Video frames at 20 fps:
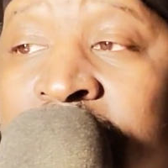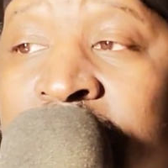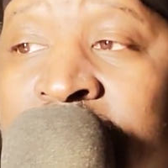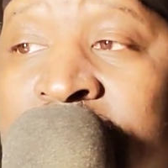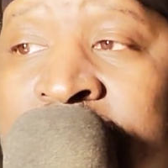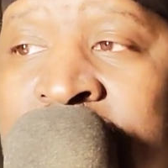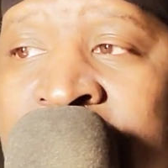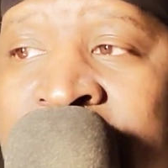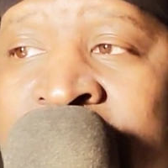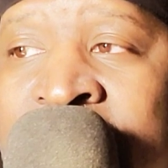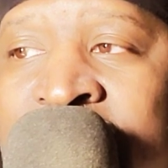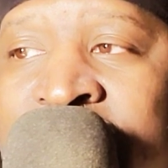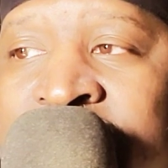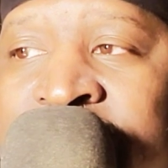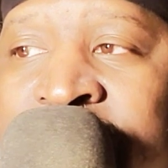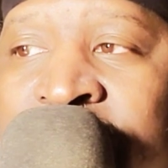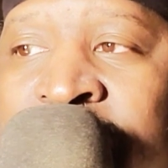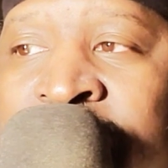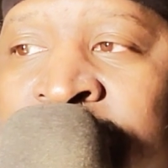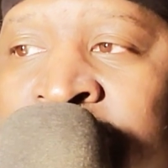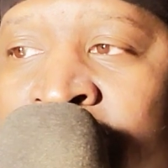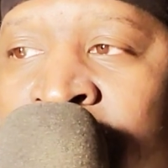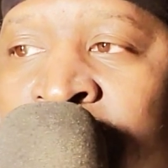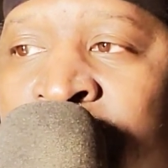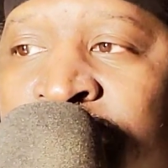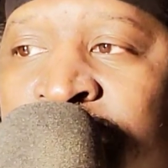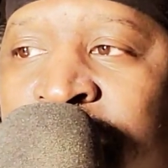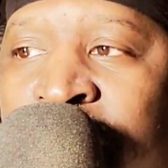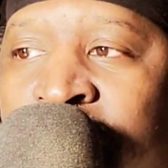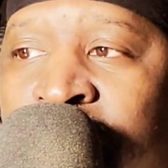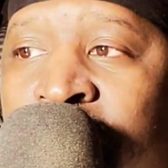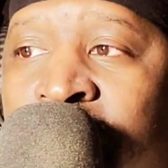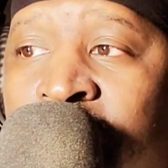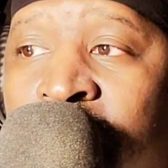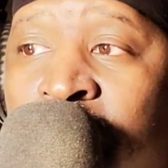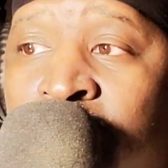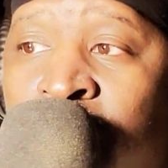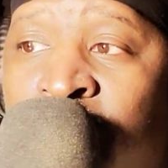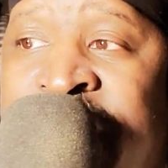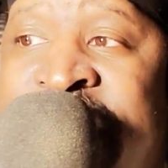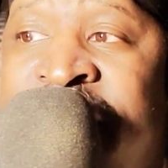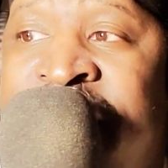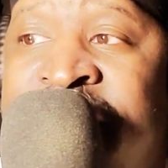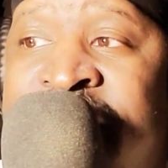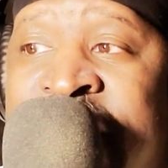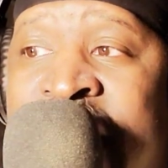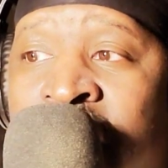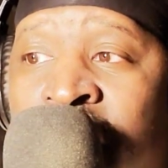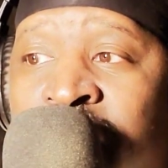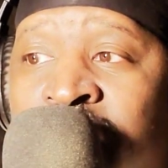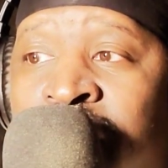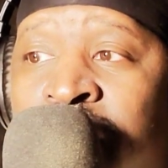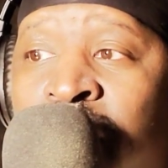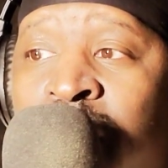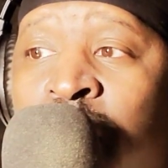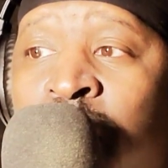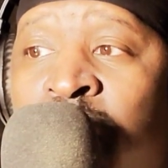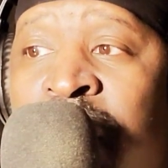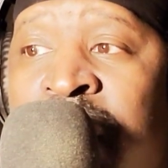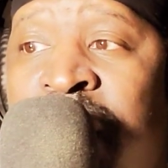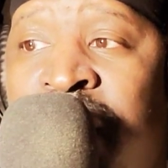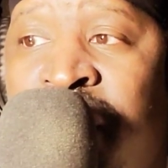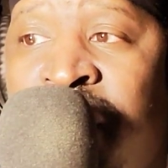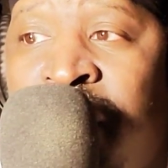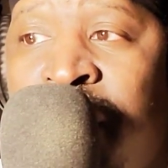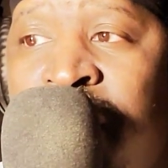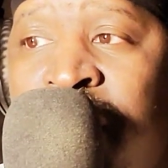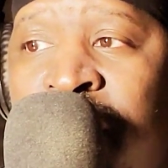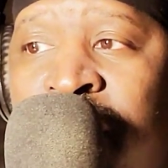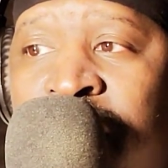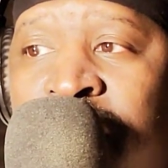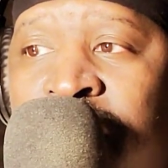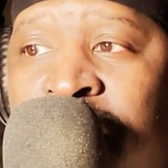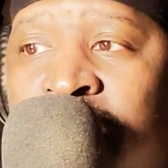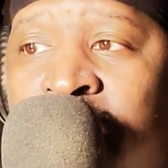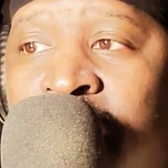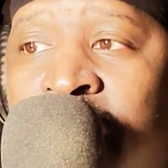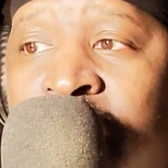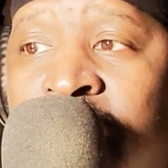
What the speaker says: Cox, Cerf, reached out to Williams